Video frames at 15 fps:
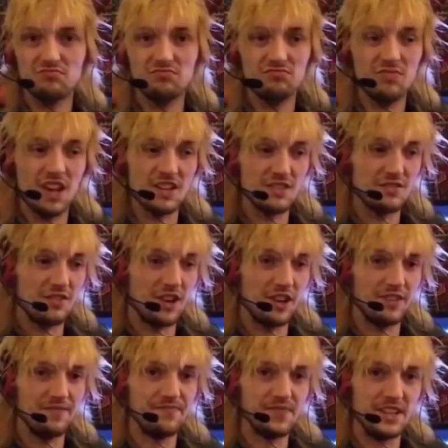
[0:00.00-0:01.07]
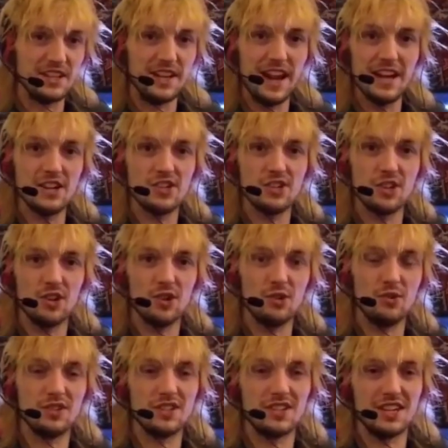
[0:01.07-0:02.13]
That's fine. In today's show, this
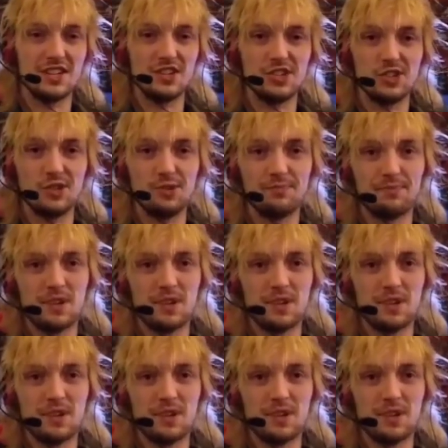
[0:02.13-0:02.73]
is Ed's show.